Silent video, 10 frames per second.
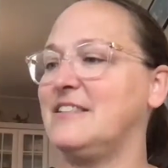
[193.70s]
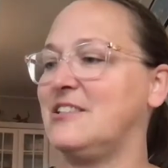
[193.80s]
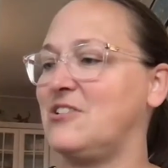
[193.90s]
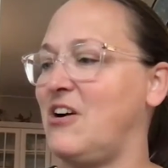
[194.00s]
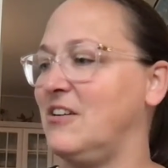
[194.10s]

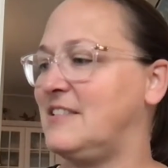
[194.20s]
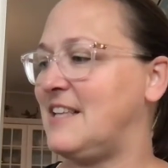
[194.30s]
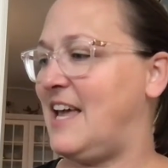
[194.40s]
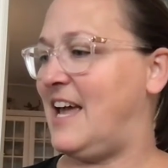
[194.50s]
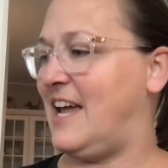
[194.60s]
starts
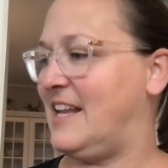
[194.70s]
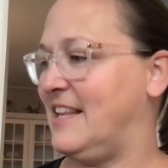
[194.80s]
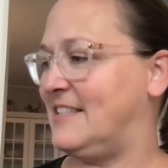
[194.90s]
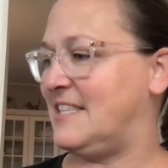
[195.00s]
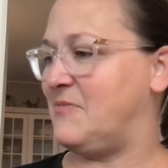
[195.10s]
in,
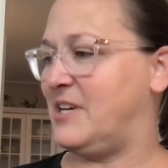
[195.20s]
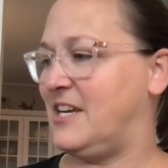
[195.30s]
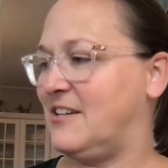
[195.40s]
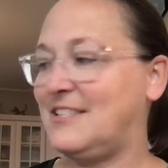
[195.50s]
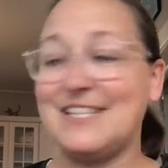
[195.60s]
let's see what
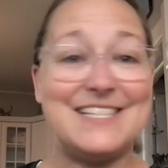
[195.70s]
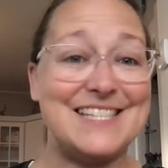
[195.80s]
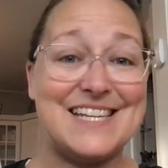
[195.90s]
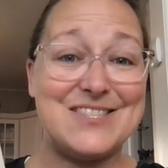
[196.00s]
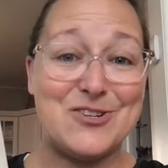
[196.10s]
year,
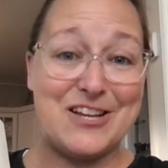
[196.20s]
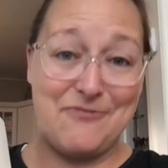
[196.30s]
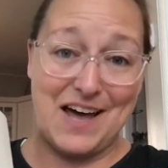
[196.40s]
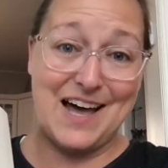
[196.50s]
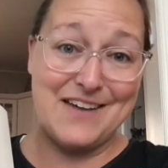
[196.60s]

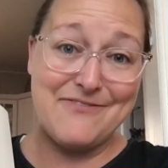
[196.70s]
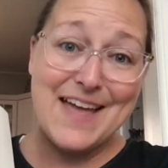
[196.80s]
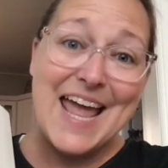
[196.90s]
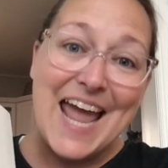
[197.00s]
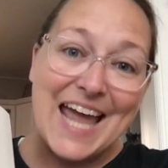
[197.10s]
1635,
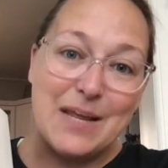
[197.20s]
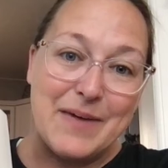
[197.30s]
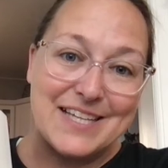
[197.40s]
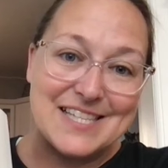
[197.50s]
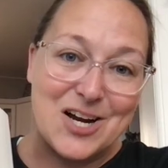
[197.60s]
and he
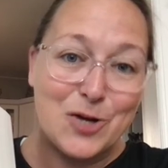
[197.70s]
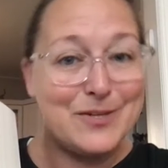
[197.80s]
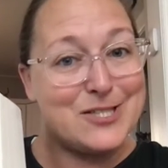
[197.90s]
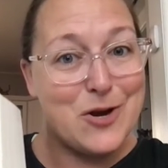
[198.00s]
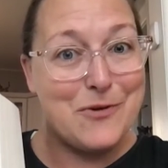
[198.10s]
makes an
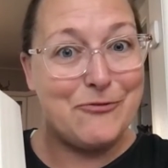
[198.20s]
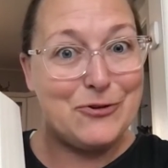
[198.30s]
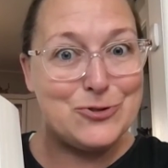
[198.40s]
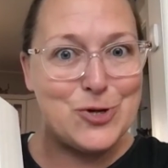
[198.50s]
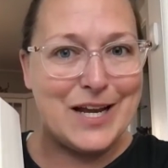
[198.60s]
argument. Sorry, my
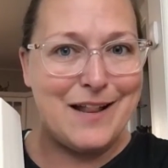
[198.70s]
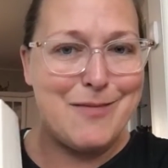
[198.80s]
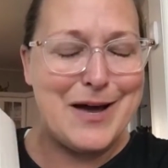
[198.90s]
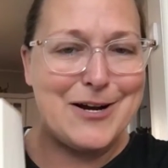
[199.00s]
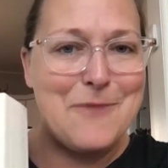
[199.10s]
phone's ringing in
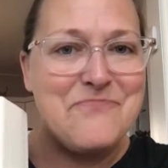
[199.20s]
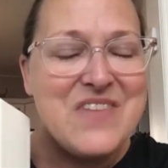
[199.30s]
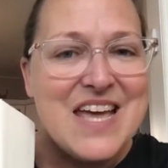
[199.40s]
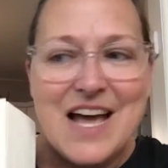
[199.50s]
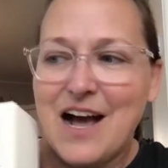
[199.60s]
the background.
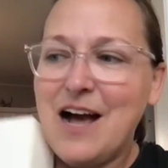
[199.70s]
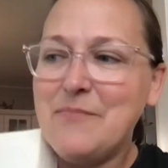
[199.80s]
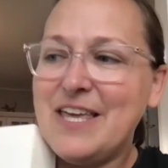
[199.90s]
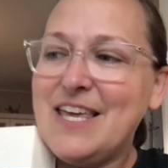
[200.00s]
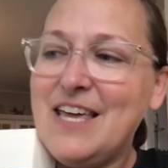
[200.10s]

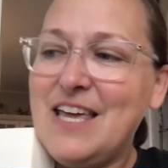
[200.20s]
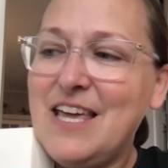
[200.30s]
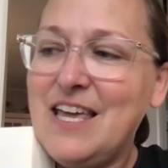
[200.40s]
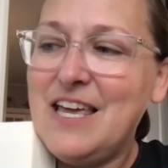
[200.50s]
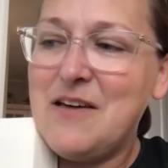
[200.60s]

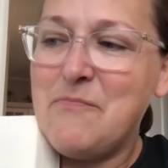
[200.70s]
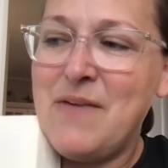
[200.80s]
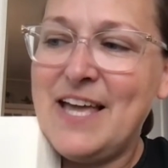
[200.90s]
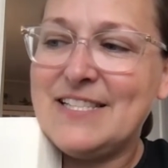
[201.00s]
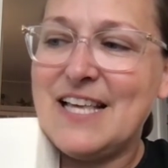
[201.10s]
He
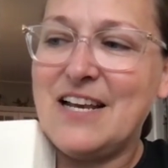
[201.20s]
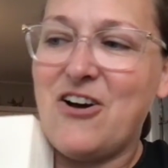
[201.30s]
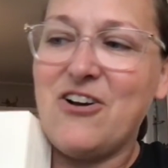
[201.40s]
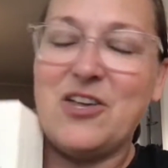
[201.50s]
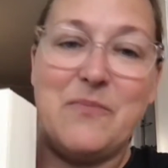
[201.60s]
makes an
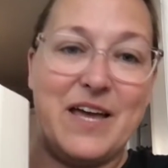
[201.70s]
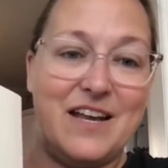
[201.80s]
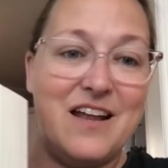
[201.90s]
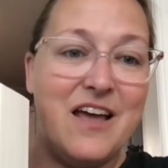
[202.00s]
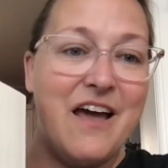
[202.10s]

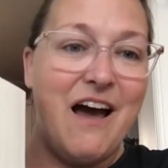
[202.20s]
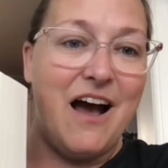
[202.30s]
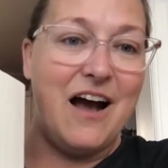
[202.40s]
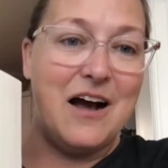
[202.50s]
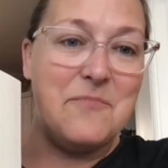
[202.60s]
argument
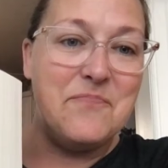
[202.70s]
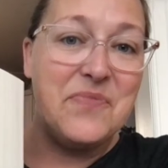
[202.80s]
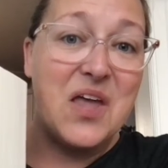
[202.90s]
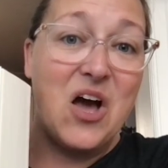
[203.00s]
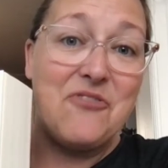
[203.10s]

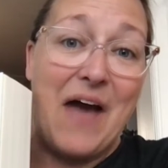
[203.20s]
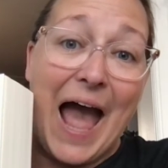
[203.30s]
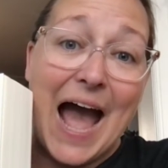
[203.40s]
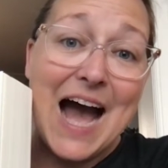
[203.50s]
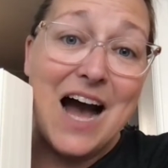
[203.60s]
of
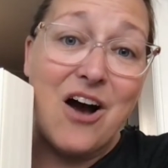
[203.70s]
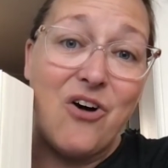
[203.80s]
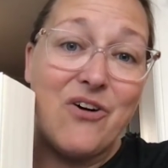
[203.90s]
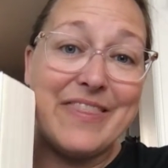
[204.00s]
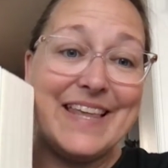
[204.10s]

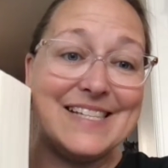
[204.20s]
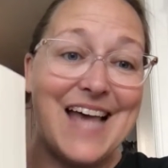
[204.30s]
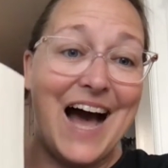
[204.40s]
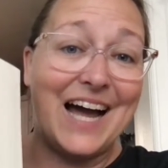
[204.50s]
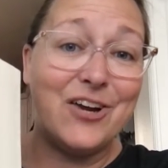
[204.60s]
how these
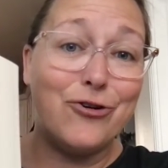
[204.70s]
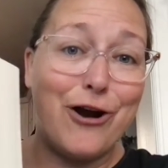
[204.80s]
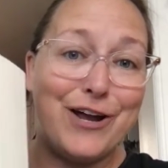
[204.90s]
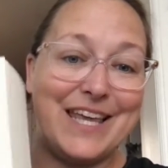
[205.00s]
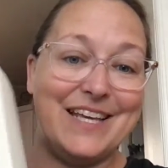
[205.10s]

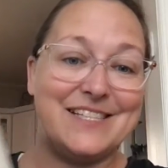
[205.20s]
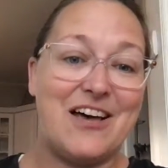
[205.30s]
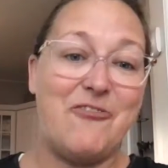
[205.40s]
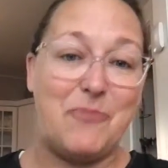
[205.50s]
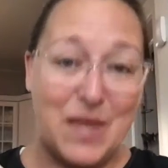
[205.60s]
hierarchies
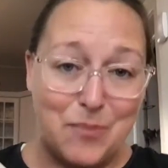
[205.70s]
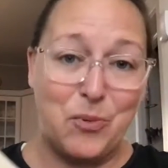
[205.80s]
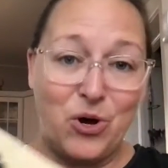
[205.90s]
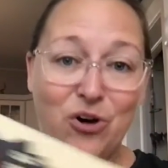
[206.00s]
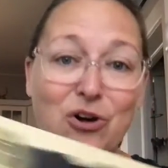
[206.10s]
of
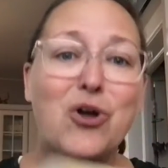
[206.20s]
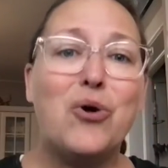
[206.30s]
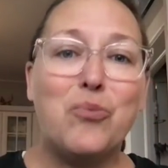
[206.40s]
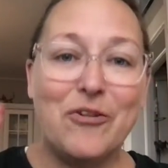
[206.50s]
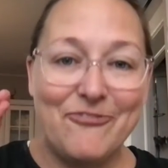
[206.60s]
people
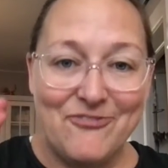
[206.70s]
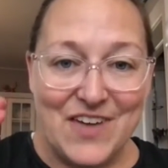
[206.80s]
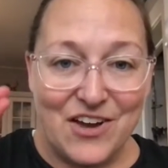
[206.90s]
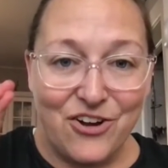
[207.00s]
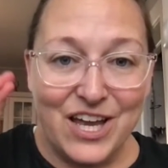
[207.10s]
were
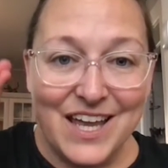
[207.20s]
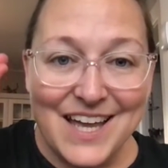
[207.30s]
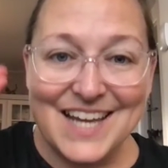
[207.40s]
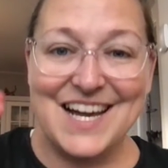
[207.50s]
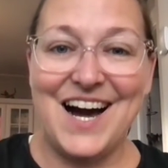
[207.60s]

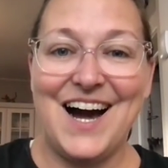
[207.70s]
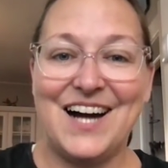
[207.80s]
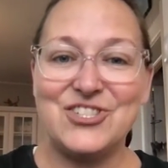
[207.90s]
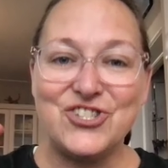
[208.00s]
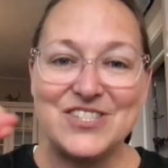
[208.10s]
very
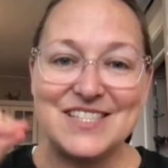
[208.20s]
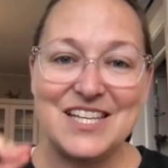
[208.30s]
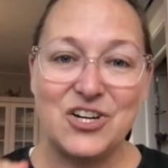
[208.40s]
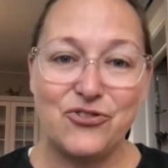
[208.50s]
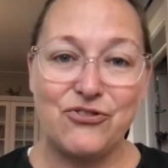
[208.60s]

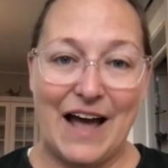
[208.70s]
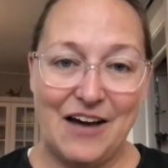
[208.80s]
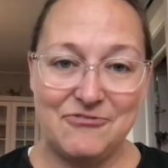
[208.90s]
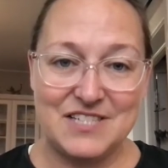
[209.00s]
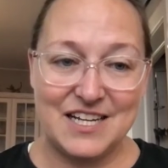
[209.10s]
consciously
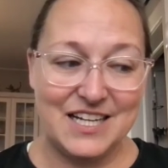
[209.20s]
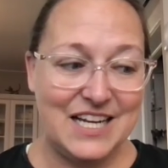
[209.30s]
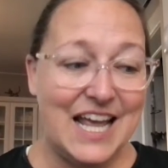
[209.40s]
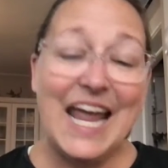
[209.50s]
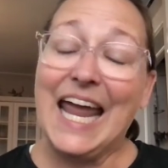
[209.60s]
crafted
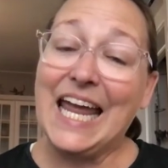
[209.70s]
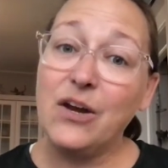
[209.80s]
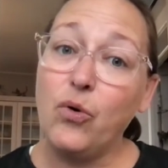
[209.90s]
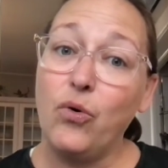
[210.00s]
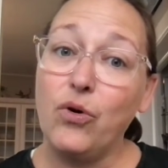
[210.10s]

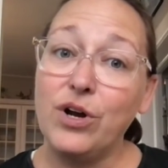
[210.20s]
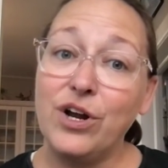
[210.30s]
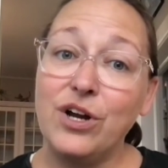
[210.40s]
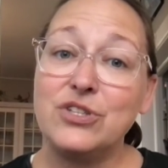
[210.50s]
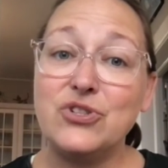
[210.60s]
in
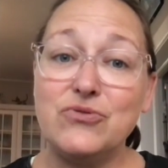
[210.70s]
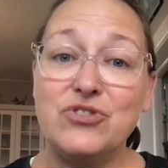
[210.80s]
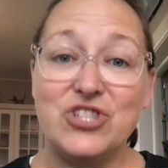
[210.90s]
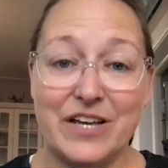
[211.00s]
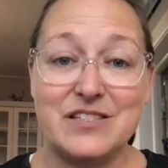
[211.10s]
order to
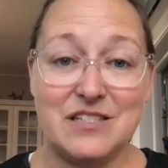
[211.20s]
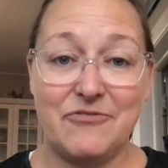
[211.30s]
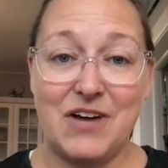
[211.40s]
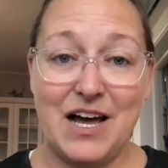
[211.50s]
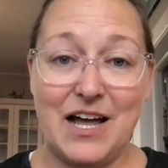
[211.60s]

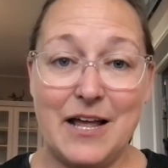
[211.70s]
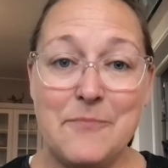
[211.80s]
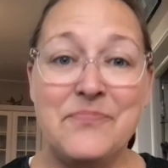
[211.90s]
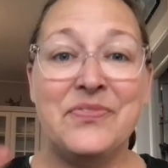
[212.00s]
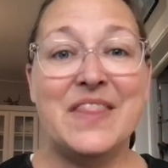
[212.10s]
justify
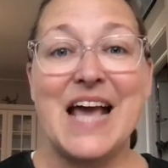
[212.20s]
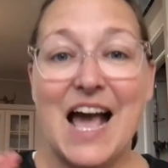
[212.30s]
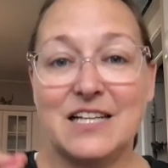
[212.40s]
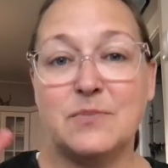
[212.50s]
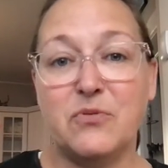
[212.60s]
the
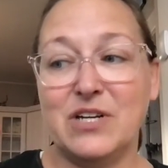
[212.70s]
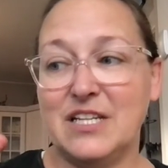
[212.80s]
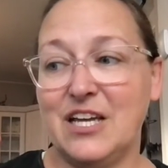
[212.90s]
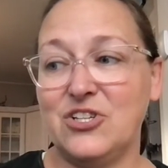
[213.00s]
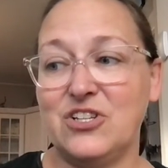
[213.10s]

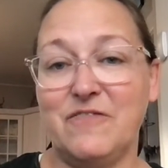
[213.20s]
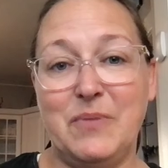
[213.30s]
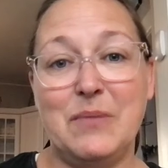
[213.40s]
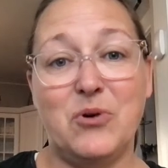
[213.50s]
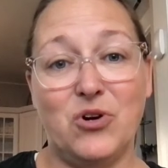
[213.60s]
exploitation of
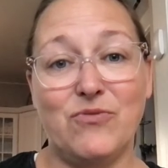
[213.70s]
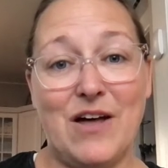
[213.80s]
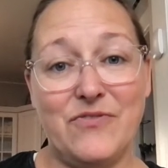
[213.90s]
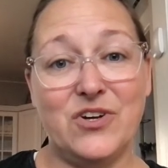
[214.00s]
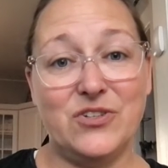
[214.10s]
people
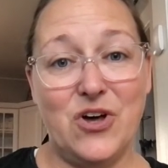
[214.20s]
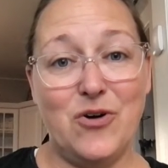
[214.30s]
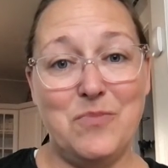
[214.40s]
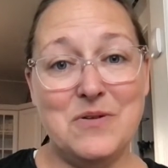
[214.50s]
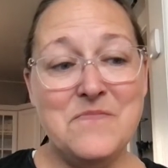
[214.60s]
around the globe.